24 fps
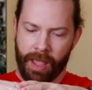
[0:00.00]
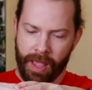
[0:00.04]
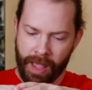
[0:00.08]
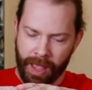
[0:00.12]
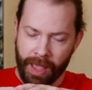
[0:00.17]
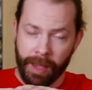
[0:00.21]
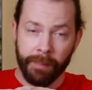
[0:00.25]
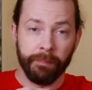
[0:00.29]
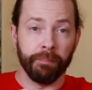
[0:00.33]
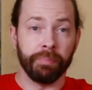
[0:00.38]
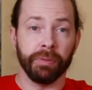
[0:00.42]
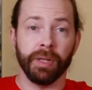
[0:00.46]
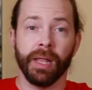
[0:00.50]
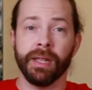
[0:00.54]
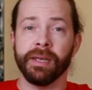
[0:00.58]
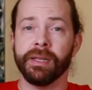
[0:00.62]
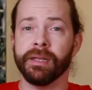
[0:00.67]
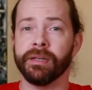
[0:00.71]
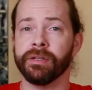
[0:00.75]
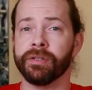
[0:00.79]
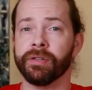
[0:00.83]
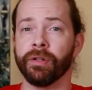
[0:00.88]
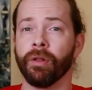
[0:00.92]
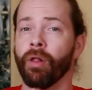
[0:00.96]
and blend
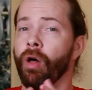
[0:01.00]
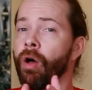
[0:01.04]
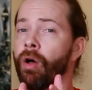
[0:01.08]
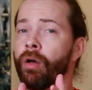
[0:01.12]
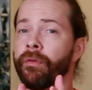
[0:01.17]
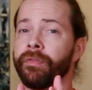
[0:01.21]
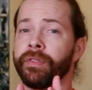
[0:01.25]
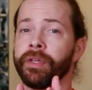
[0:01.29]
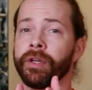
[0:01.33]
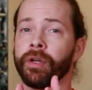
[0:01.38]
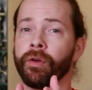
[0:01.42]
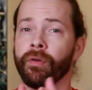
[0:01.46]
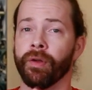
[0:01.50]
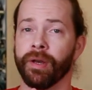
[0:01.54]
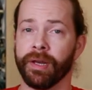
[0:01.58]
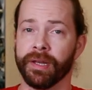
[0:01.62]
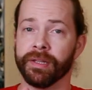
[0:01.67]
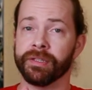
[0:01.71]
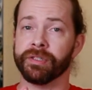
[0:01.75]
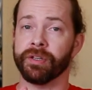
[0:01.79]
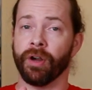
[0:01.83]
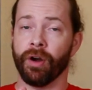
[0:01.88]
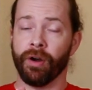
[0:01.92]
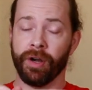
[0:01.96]
it until all of the
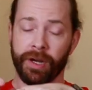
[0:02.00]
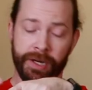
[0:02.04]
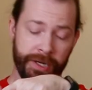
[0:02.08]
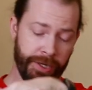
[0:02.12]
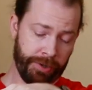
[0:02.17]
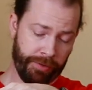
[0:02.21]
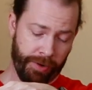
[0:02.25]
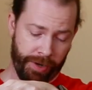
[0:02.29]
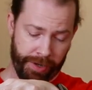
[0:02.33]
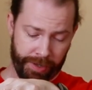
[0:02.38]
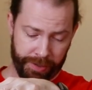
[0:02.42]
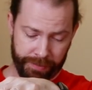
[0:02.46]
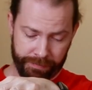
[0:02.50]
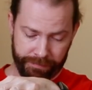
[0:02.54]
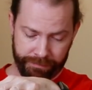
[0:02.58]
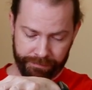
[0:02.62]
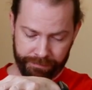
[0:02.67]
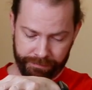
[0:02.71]
ingredients are integrated.